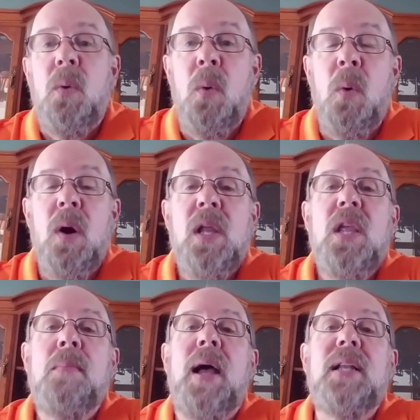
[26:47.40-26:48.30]
Or
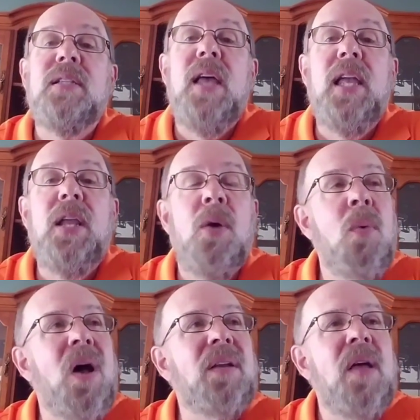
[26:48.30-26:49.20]
you might say, you know
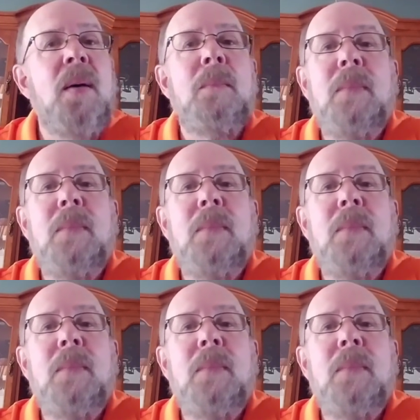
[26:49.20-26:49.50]
what,